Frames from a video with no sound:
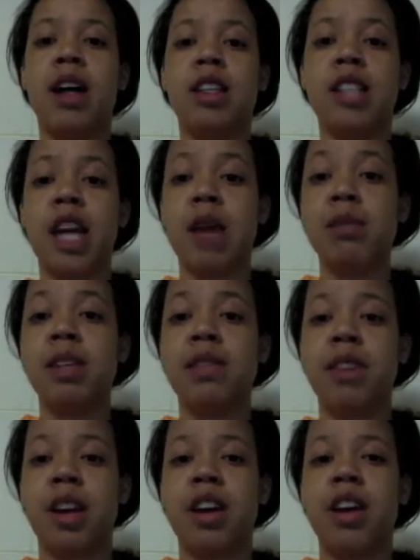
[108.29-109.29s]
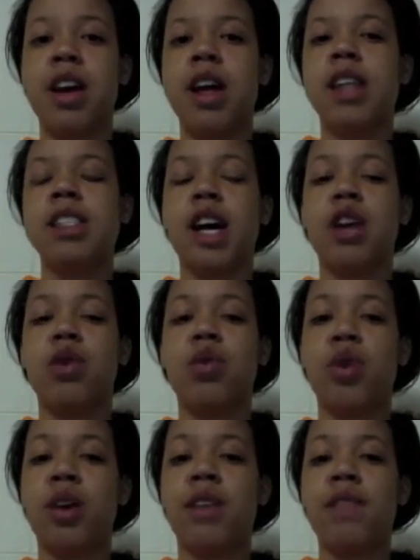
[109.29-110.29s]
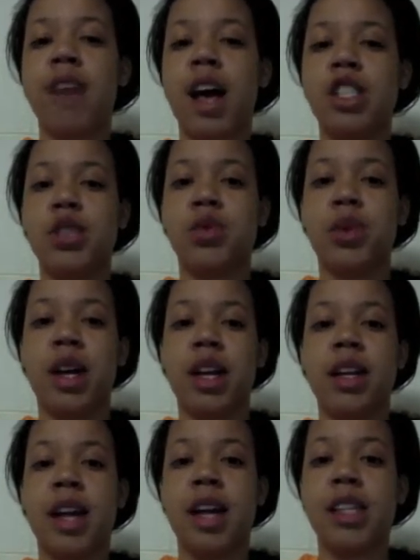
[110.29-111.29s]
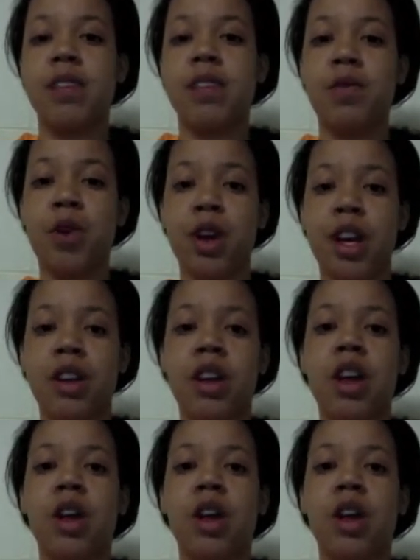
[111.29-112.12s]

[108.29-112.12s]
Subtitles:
James Levere titled War and Fashion, written in 1940,